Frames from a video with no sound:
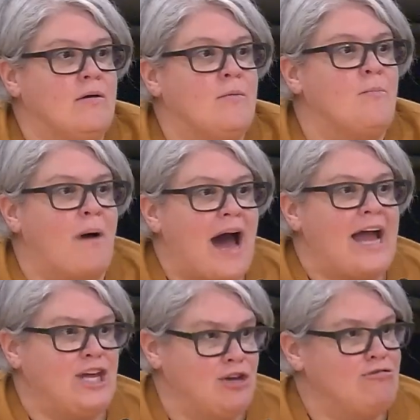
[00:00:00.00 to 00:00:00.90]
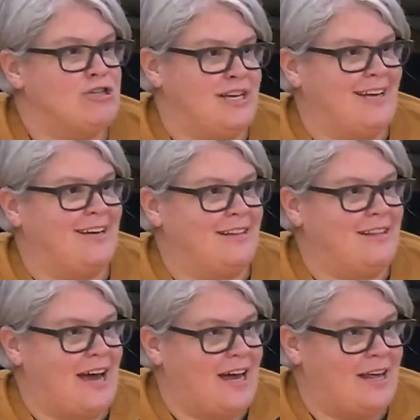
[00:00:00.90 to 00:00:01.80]
by using
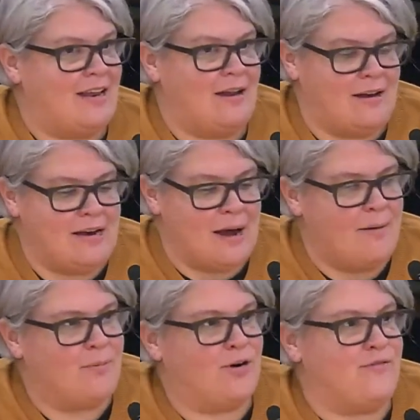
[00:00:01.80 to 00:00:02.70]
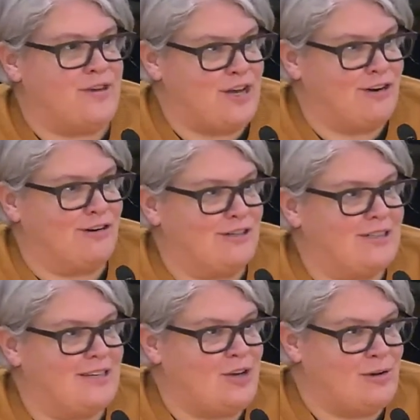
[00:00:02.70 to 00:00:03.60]
the number of
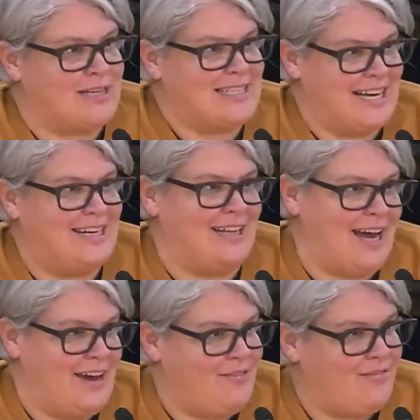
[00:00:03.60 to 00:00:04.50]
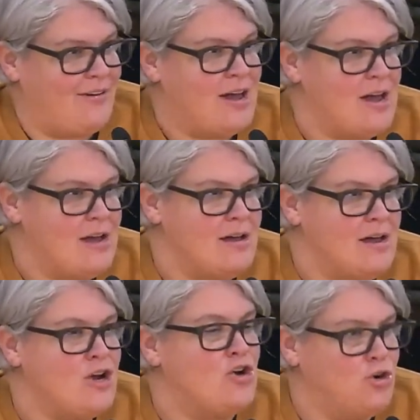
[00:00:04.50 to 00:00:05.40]
years you extend life,
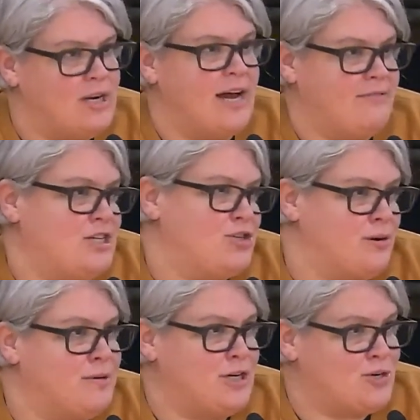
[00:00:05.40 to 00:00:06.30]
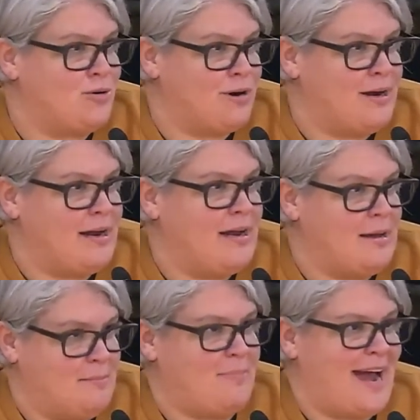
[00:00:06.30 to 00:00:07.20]
could have a discriminatory
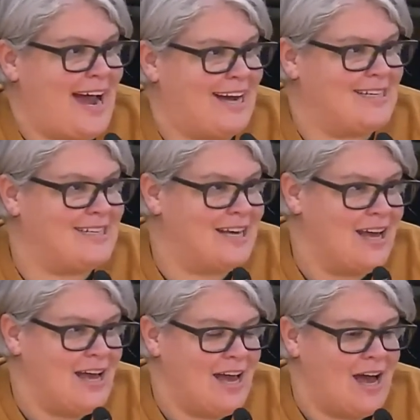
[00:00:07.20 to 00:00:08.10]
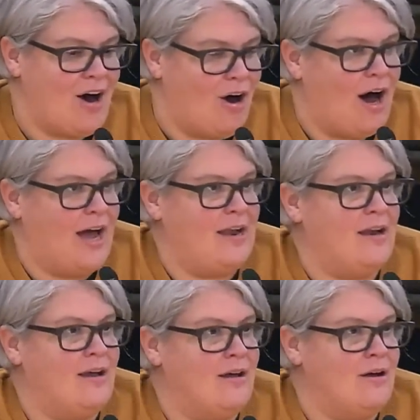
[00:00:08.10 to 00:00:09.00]
impact
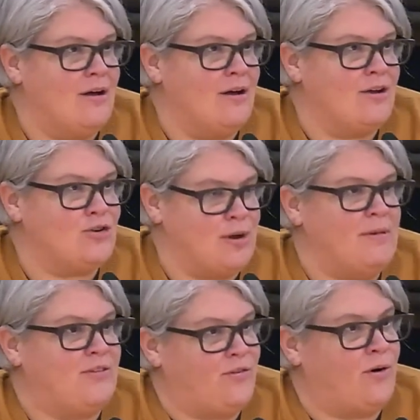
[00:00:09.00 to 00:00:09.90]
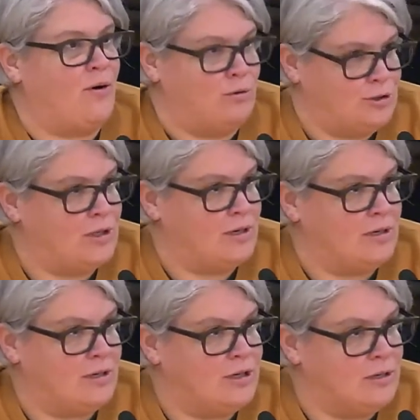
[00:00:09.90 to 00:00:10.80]
on treatments for older
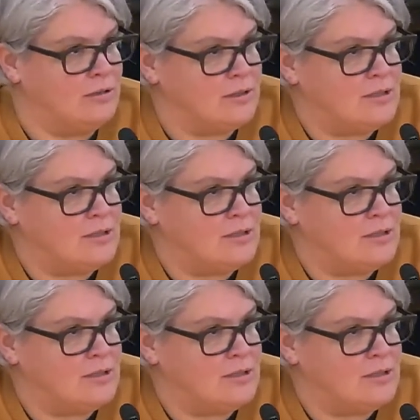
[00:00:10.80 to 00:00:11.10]
adults.